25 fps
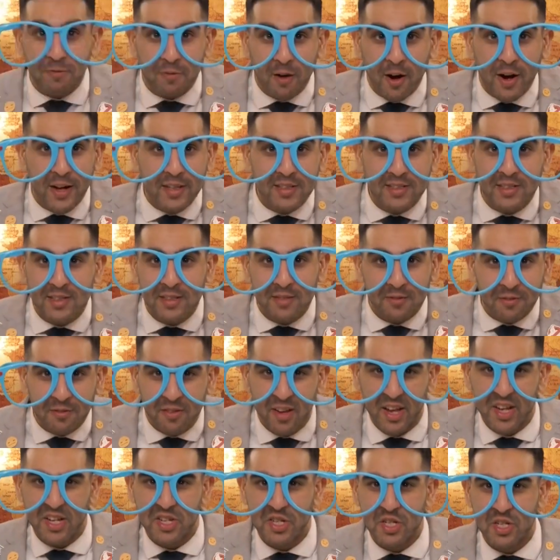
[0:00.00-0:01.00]
frightened
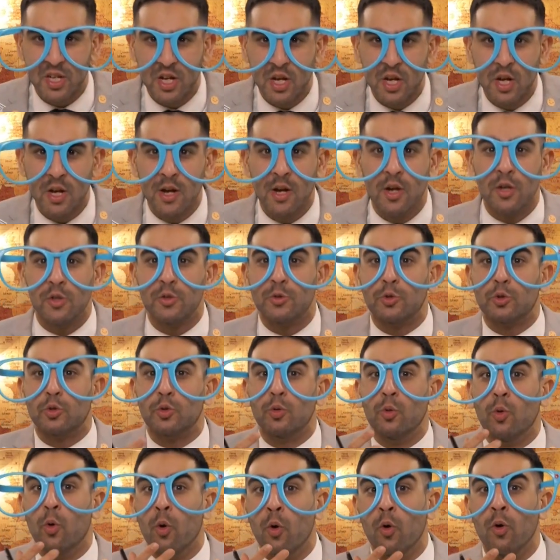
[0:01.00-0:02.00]
fish,
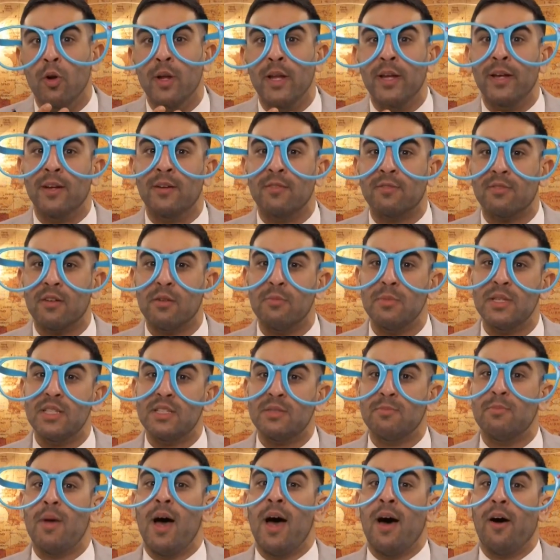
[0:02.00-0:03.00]
drooling from
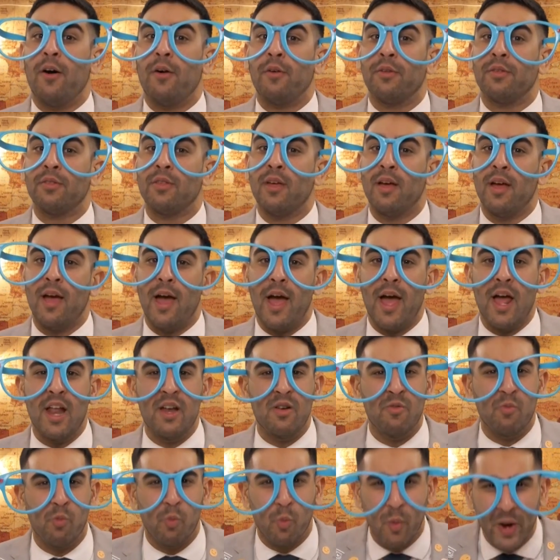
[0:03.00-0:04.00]
his mouth
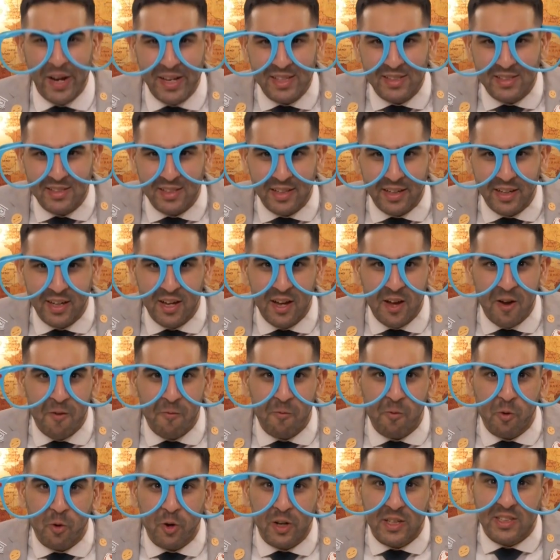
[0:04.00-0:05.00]
and waiting
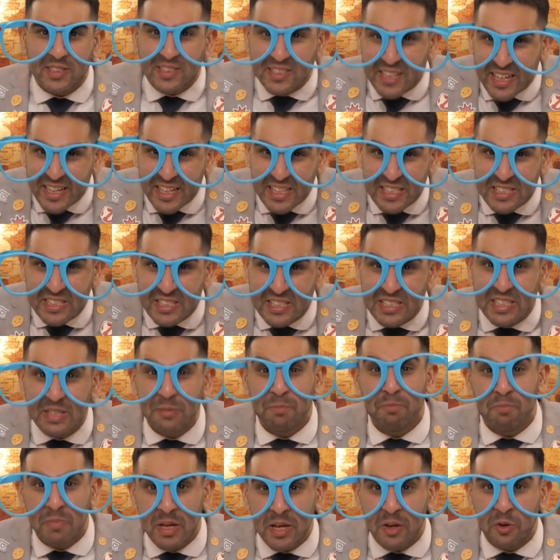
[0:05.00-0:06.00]
for a tasty
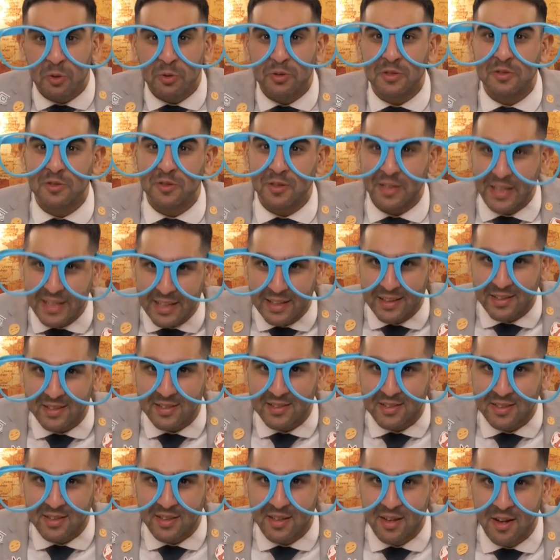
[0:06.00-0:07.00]
meal to
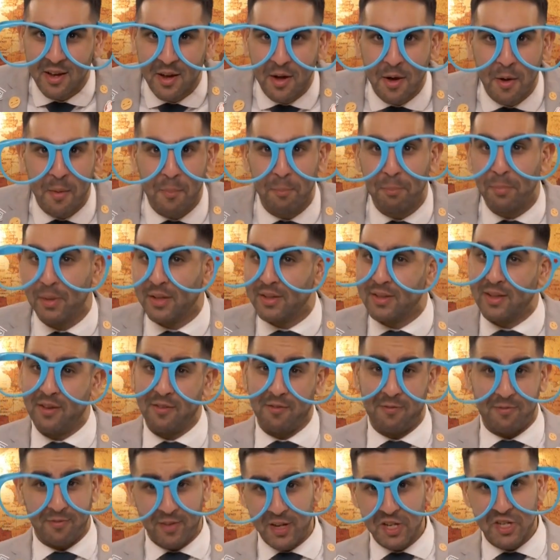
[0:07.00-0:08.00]
eat. But the
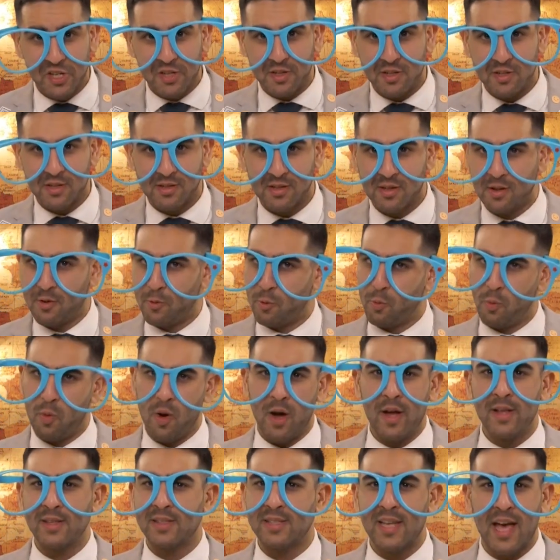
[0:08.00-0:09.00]
fishes
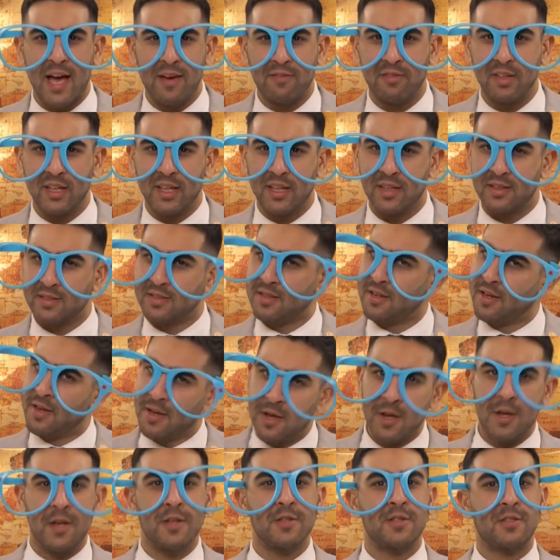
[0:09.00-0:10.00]
weren't having it,
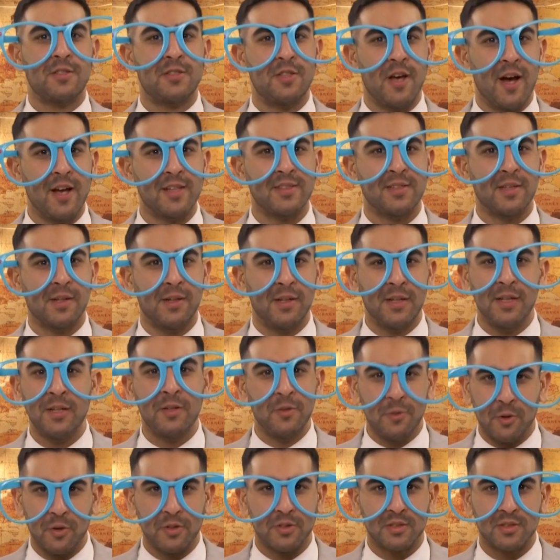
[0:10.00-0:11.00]
certainly
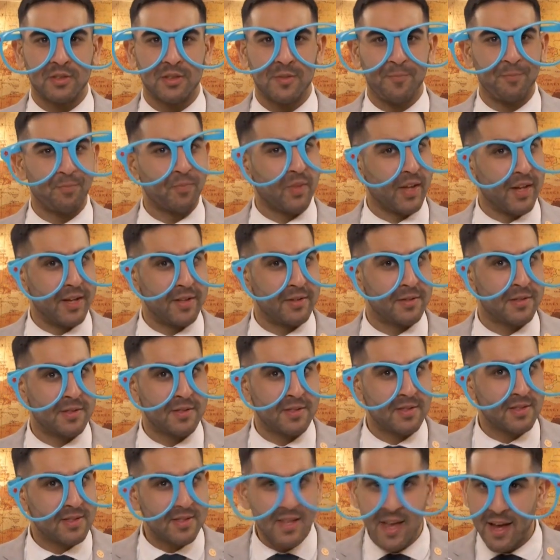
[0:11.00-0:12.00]
not.
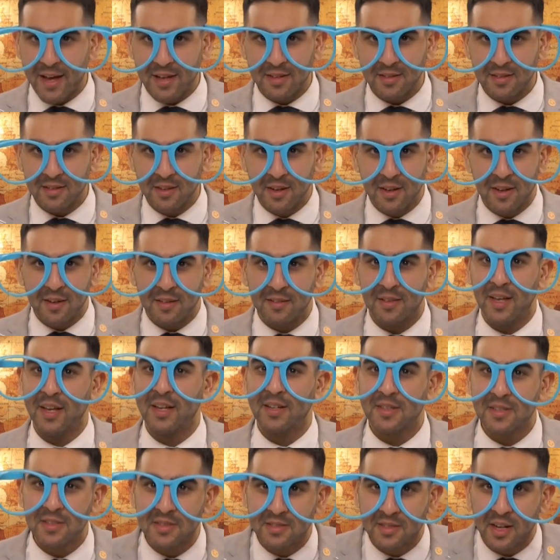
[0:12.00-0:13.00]
Instead, they
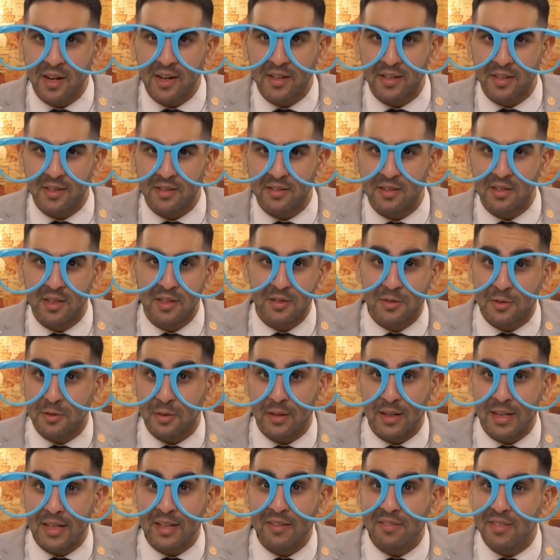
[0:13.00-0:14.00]
decided to
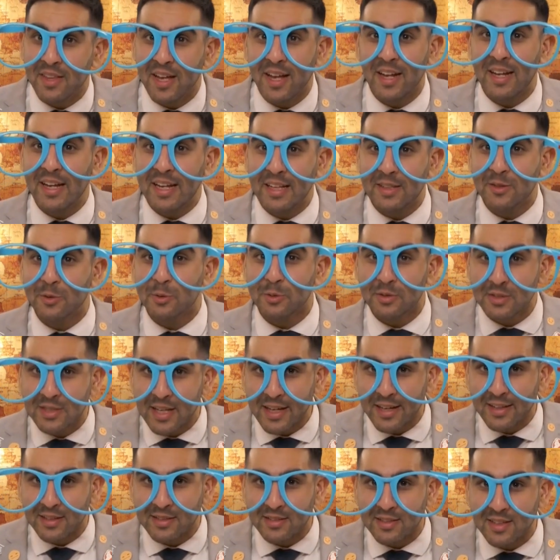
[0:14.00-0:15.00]
leave their little
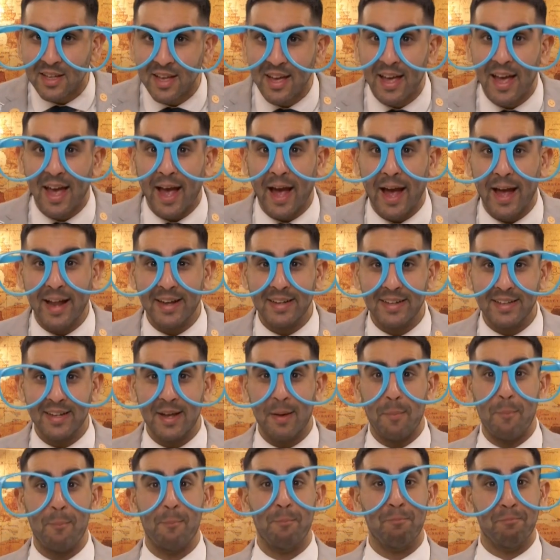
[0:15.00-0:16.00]
tent and
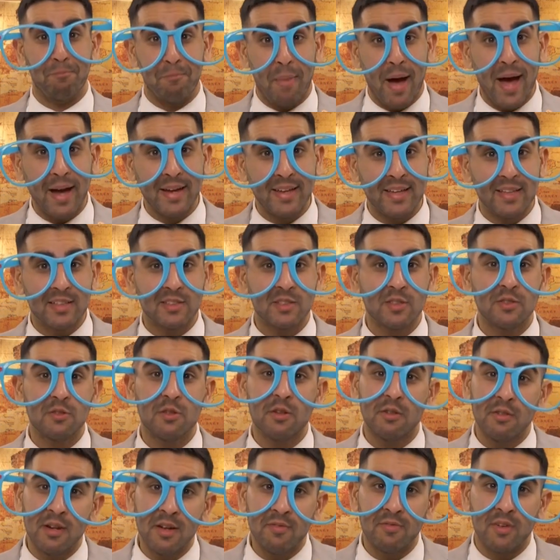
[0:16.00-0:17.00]
dip back into
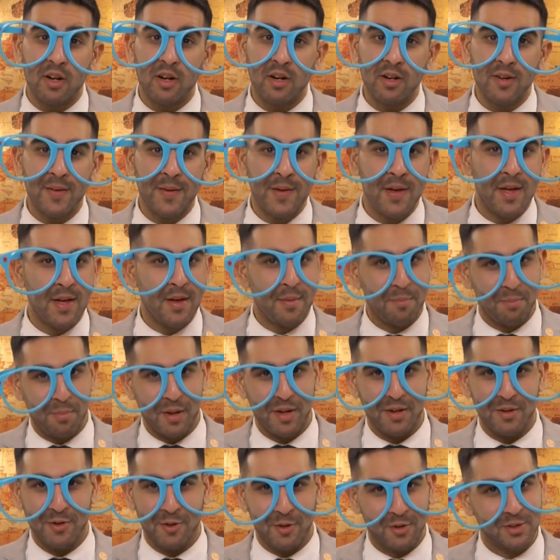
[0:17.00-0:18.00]
the river,
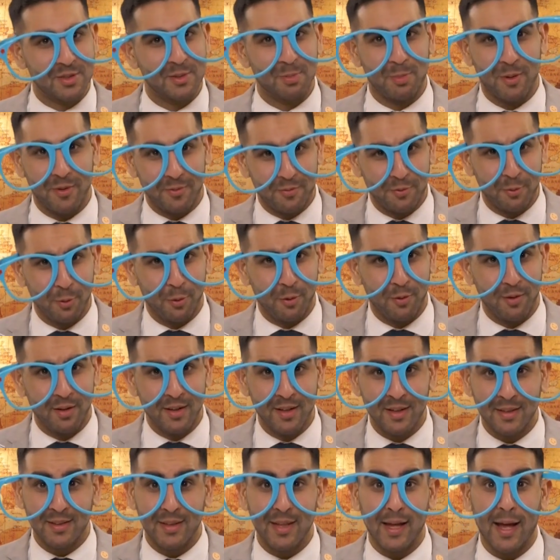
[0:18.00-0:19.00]
but not before
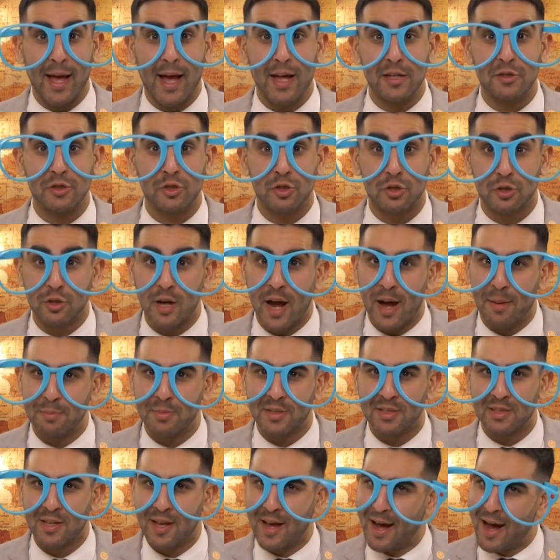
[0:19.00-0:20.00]
they had
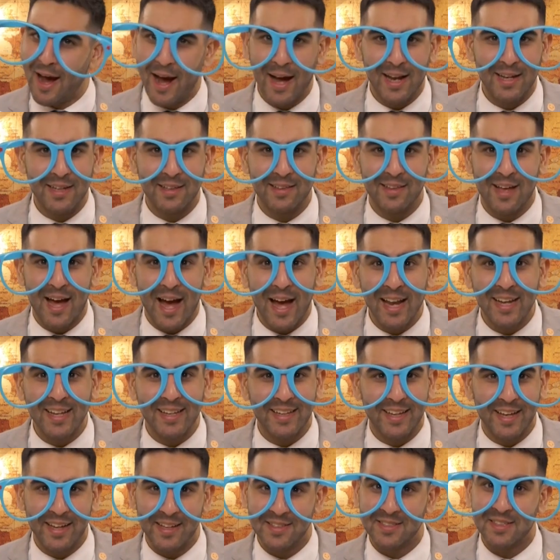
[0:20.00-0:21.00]
trapped Ali the
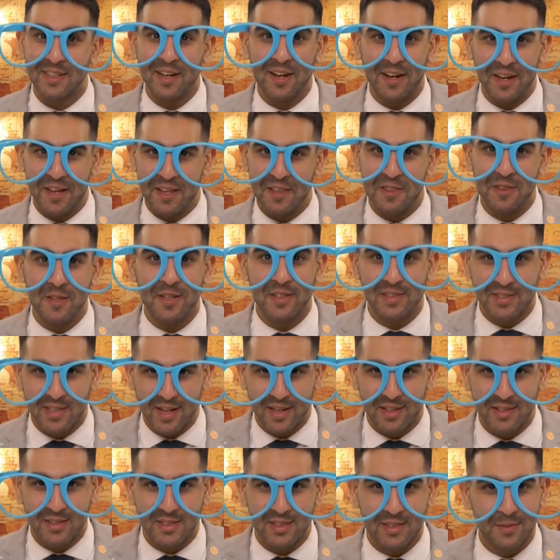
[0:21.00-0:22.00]
alligator in the
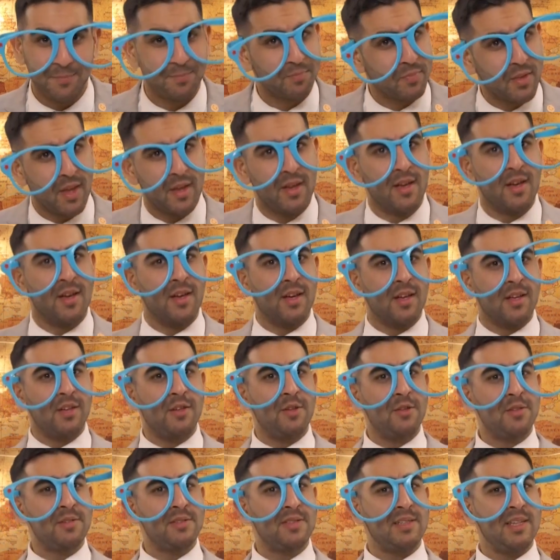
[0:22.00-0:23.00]
tent.
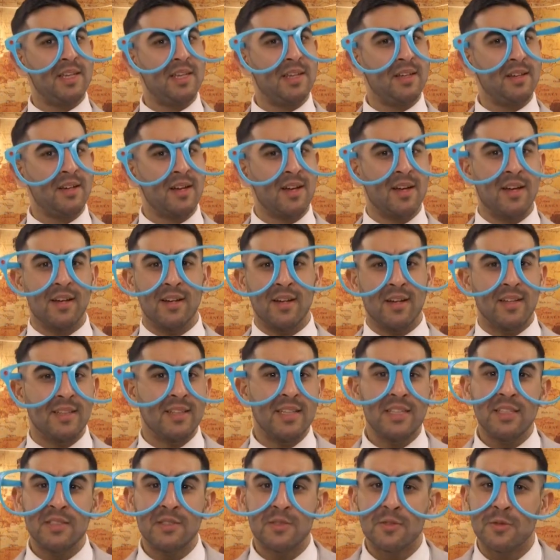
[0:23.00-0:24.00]
You see,
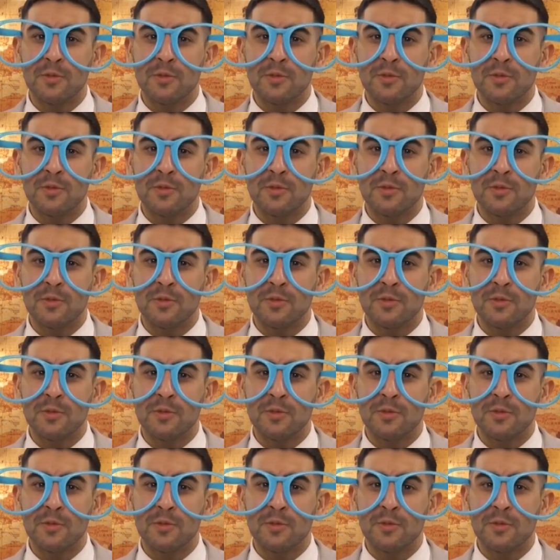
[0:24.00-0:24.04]
these